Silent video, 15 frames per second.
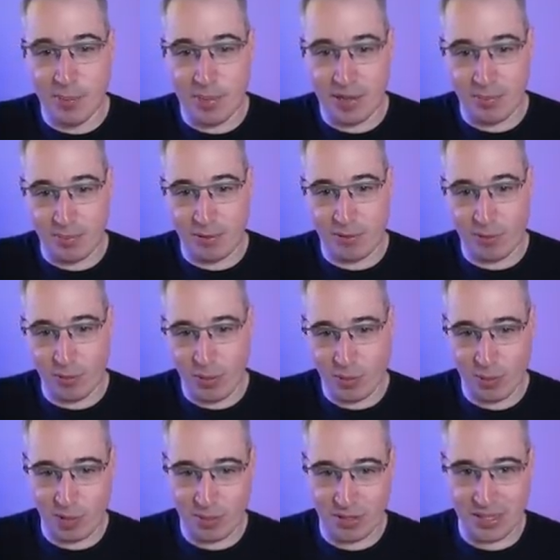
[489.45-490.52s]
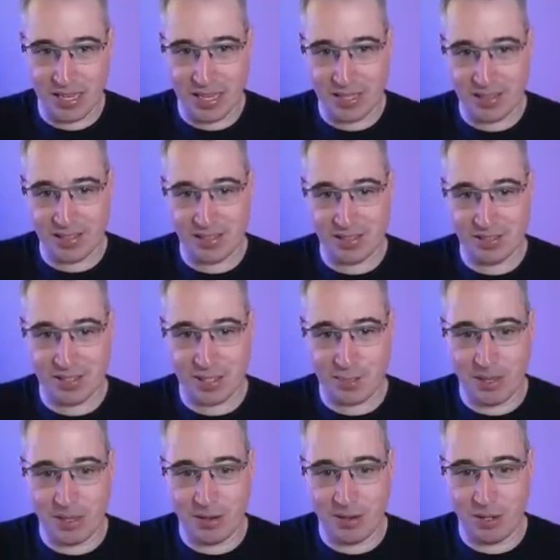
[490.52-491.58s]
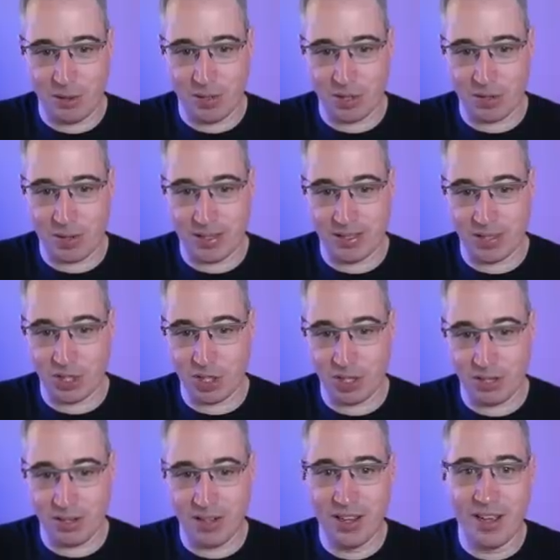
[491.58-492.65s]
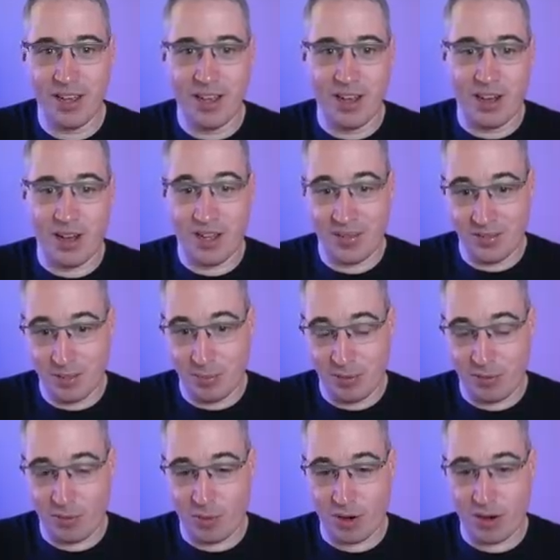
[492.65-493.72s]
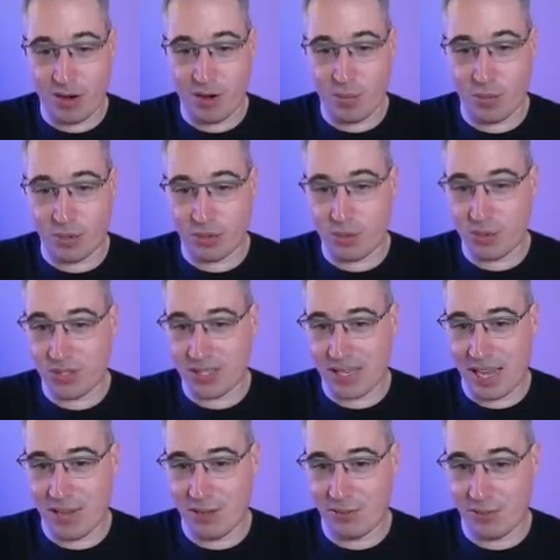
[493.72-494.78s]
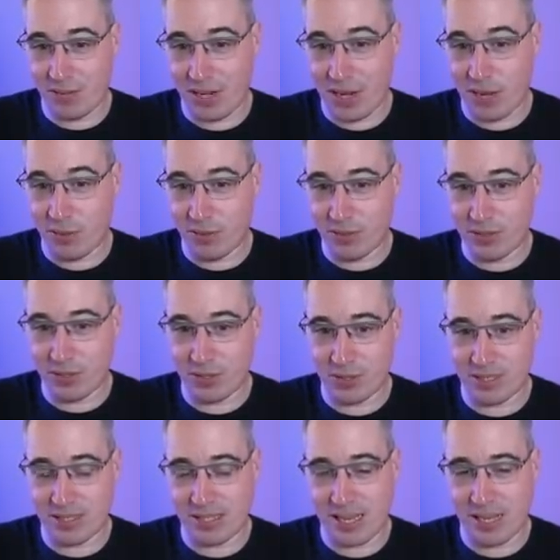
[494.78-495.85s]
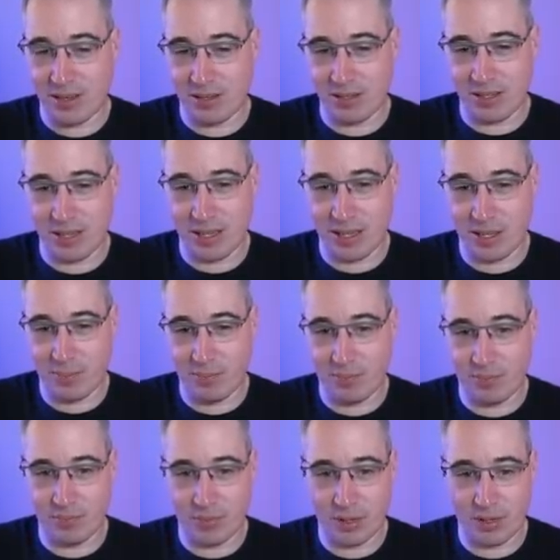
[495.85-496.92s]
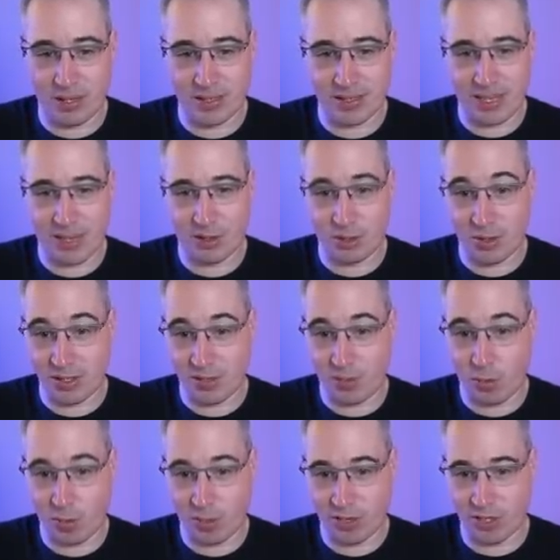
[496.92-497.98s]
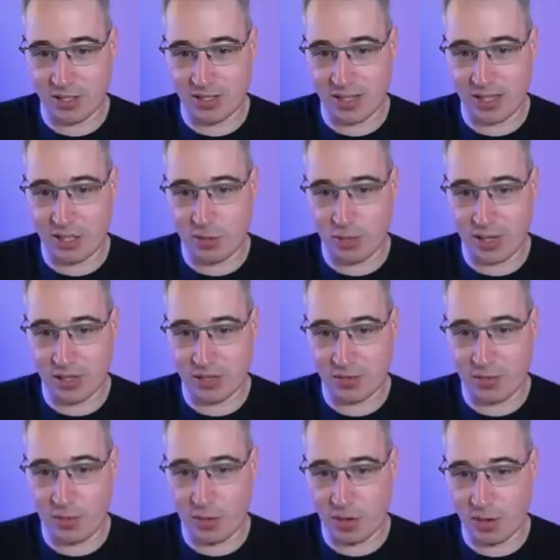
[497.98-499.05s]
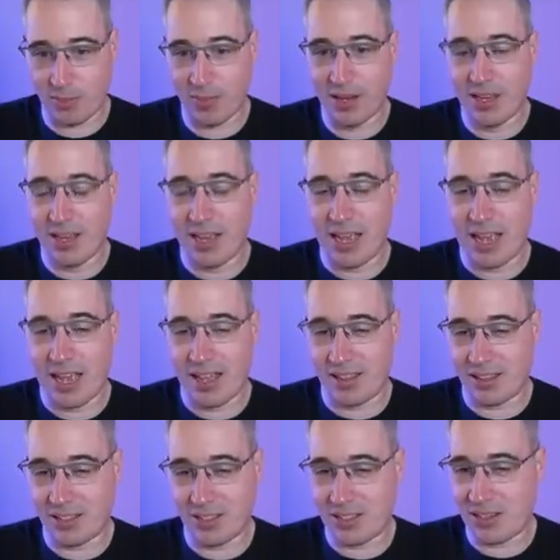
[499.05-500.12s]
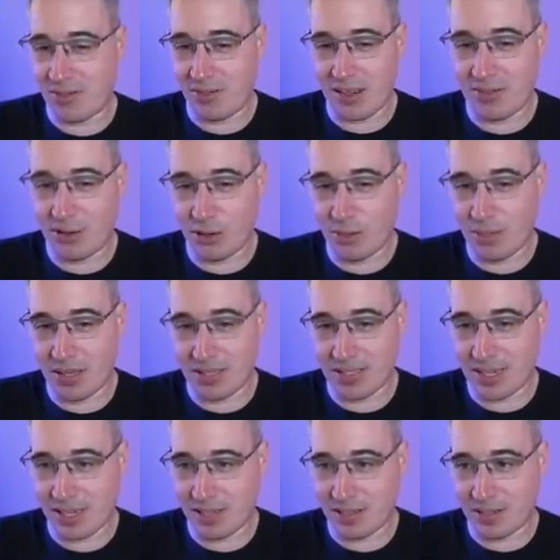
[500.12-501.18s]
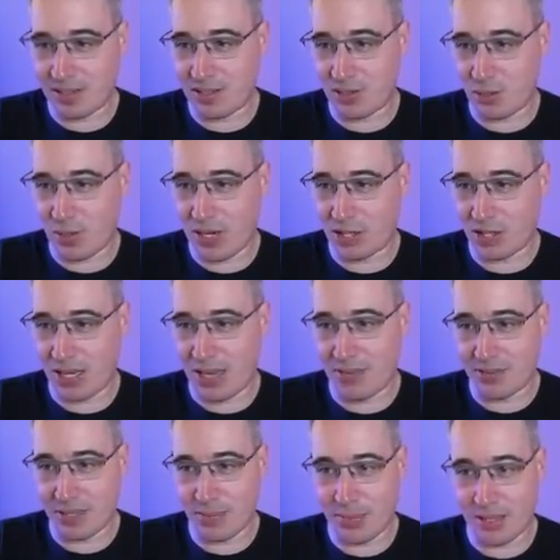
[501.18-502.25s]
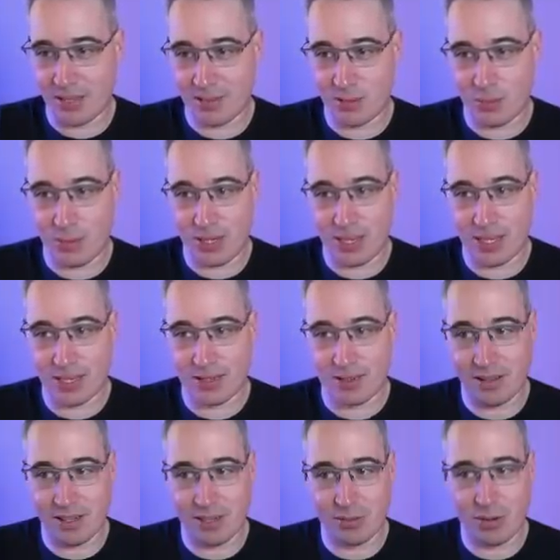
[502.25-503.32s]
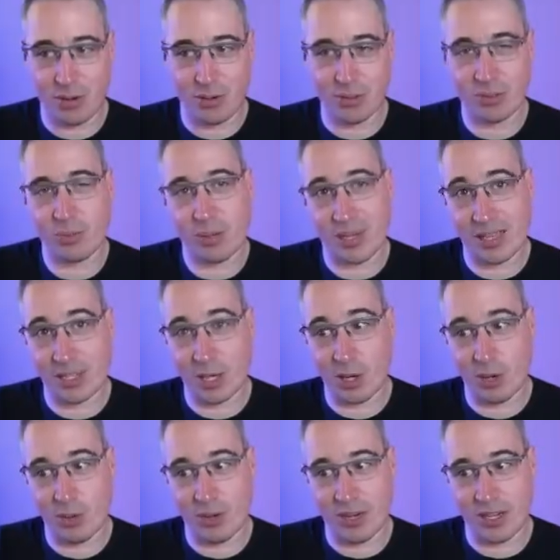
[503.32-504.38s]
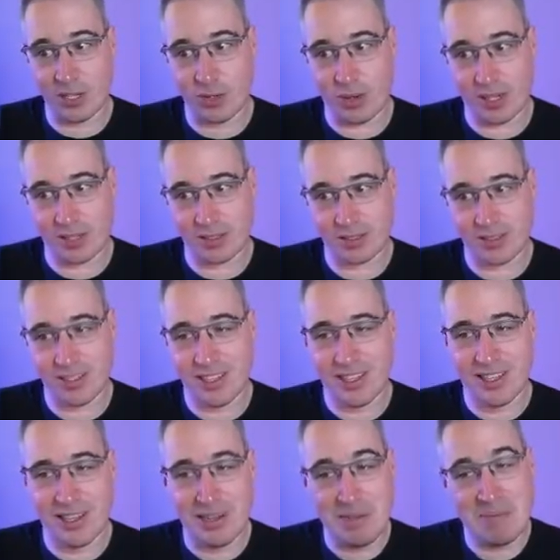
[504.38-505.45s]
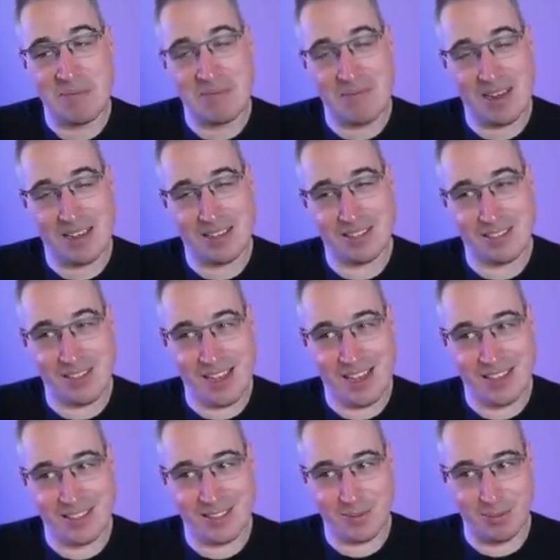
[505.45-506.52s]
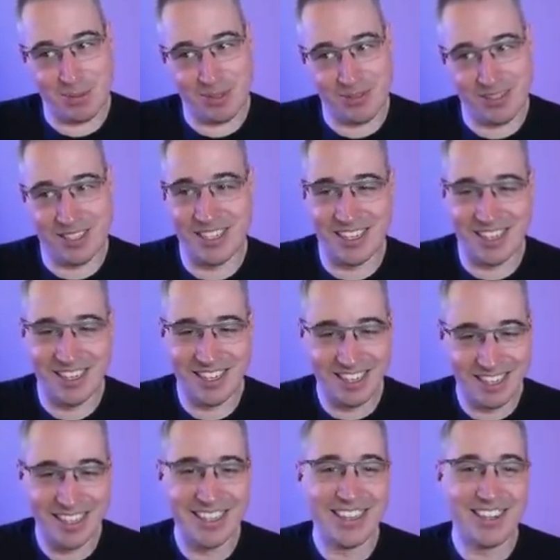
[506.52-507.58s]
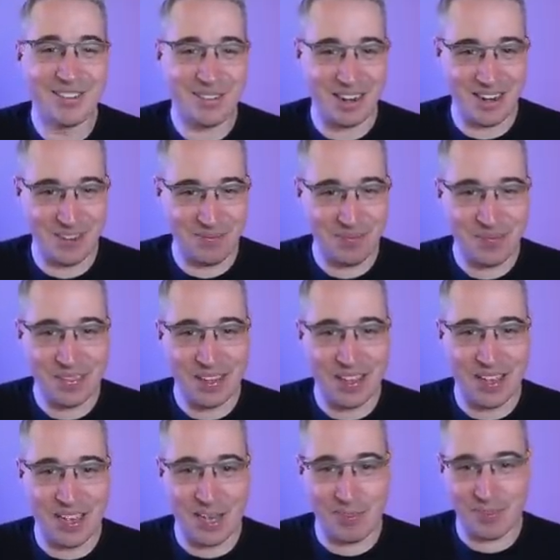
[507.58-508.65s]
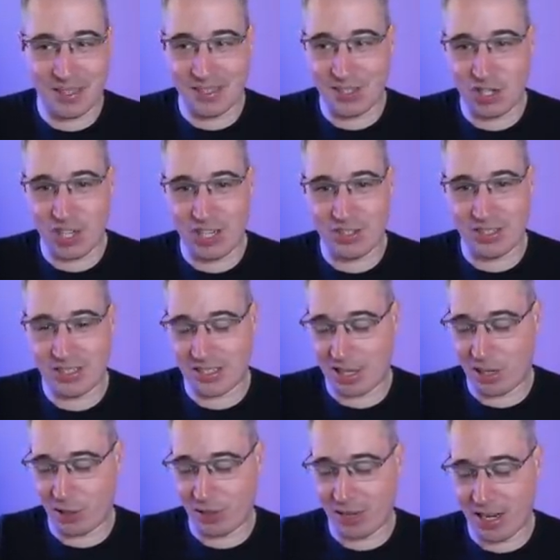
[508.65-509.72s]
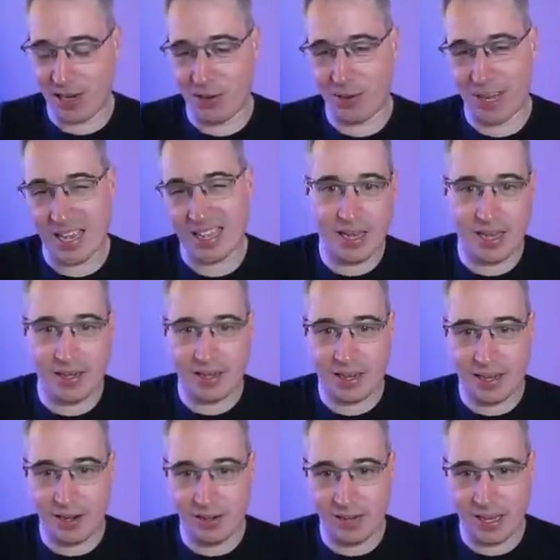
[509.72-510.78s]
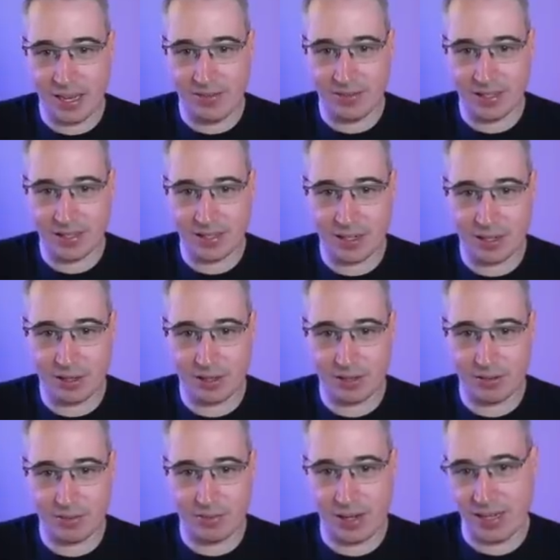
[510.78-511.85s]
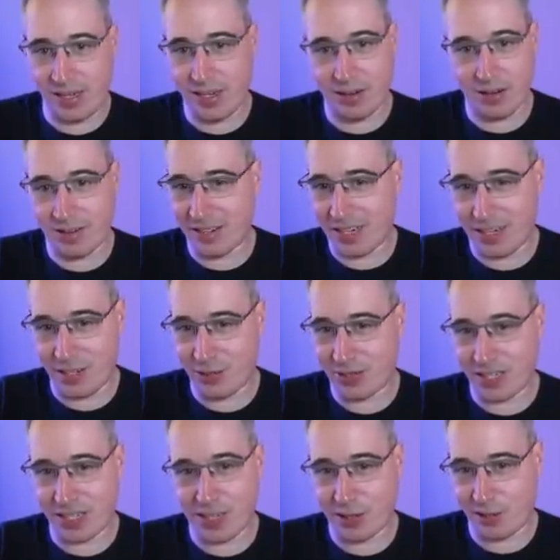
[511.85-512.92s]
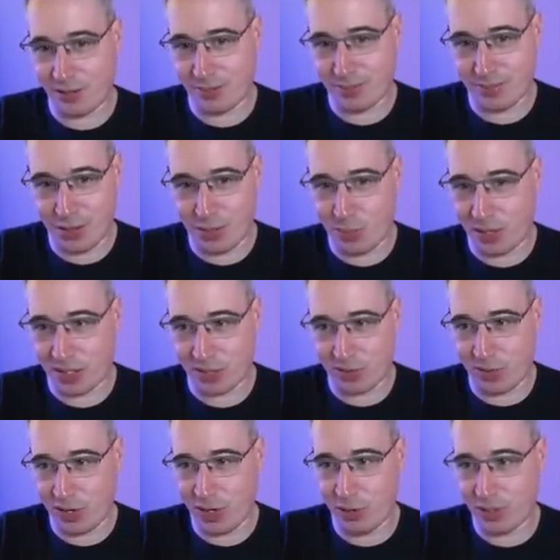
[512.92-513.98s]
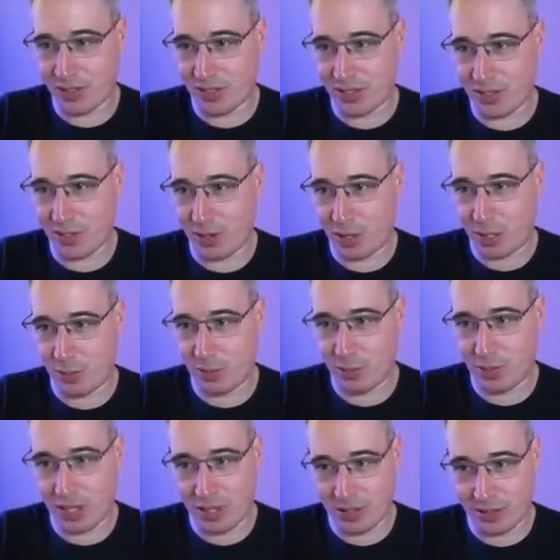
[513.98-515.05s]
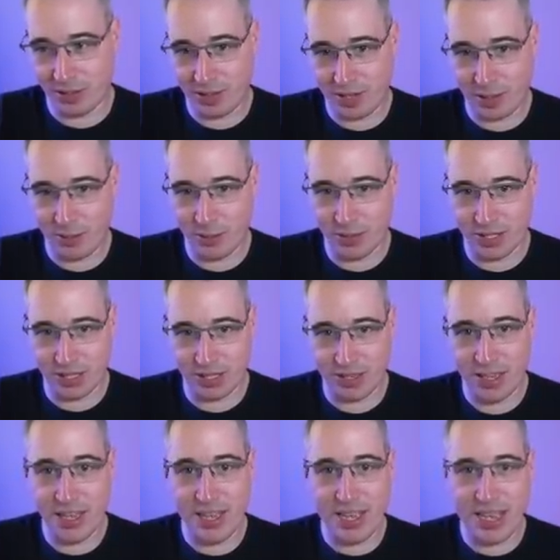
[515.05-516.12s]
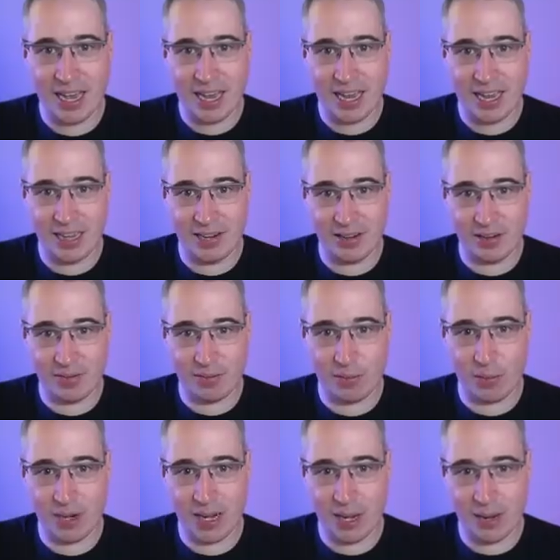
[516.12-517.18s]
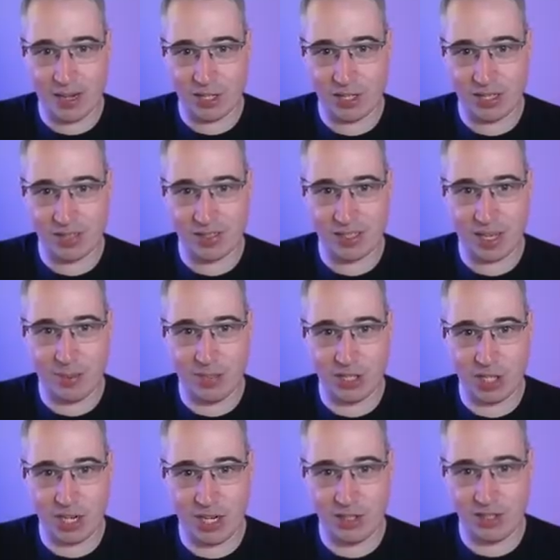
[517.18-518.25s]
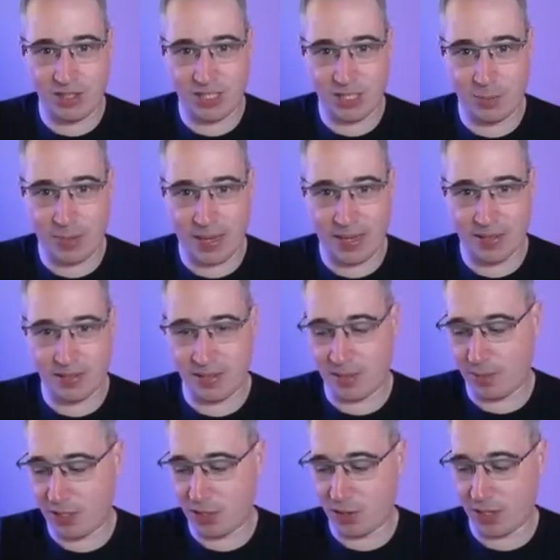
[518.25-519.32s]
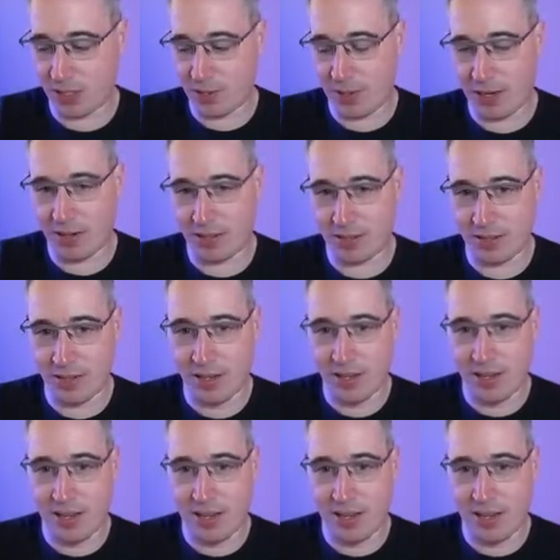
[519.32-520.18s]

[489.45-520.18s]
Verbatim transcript: But before we worry about that, let's just come here and do a transition of the before. We'll do scale for now. So the scale, um, or not scale, transform, I should say, transform. And let's just say 500 milliseconds. So we actually have something. So when we click, it grows, we let go, it shrinks nice and simple, right? Um, let's change this color now. And I already have this color right here. Again, use a color that works for you. It's just a dark blue color that I'm using. And for now, actually, let's come and change these spans to be transparent.